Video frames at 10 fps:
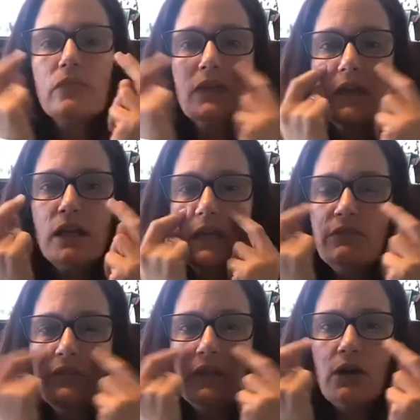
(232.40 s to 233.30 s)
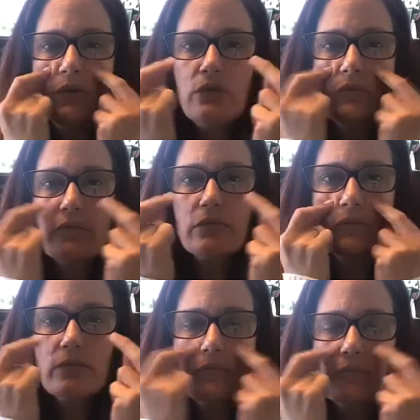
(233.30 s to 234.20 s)
And even though
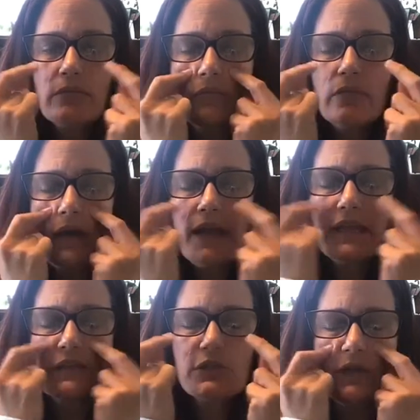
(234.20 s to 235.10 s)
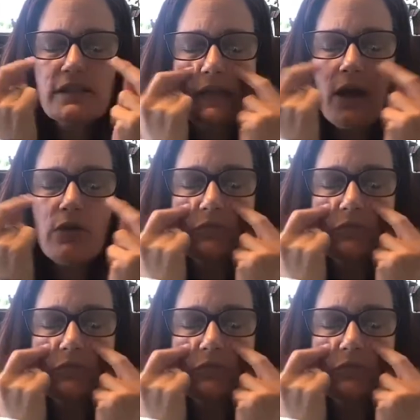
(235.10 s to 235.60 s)
I get stressed out,